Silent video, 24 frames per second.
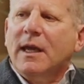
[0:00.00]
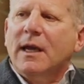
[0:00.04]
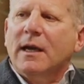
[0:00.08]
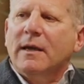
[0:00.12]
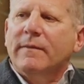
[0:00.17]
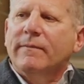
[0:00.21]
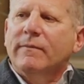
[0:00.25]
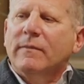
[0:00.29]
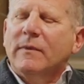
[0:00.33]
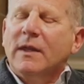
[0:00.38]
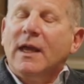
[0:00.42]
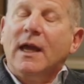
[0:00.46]
Yeah.
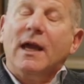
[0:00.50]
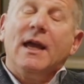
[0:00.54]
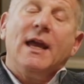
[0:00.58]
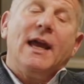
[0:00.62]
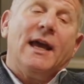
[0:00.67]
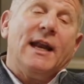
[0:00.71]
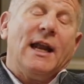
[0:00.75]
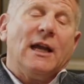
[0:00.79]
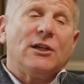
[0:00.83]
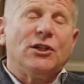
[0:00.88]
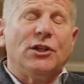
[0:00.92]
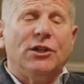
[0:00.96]

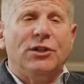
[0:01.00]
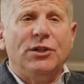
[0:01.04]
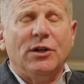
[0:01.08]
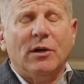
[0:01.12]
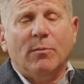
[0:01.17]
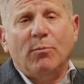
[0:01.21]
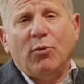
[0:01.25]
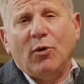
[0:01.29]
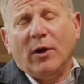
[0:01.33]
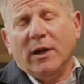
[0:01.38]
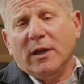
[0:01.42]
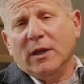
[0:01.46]
And actually to
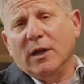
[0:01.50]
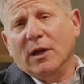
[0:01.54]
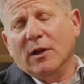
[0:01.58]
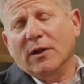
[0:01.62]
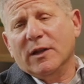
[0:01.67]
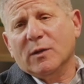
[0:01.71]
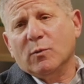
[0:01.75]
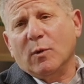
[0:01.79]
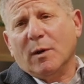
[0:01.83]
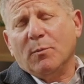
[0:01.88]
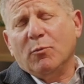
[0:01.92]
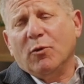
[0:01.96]
your point,
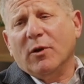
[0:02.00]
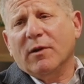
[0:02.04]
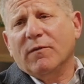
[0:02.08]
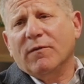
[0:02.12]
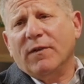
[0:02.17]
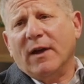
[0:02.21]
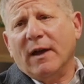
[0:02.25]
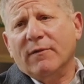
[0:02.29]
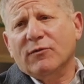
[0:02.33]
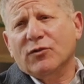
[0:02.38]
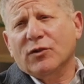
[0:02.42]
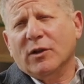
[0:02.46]
this
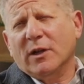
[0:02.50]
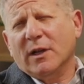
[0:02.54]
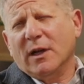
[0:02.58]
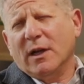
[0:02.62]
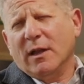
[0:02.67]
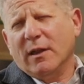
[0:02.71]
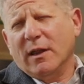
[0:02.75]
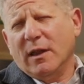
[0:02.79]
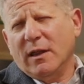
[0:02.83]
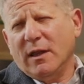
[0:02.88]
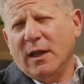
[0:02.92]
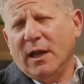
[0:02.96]
1.5 trillion,
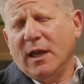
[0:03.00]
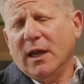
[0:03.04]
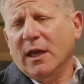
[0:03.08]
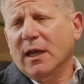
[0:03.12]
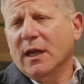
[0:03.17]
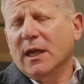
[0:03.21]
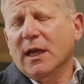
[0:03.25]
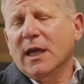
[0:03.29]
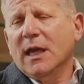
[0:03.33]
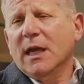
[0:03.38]
I think,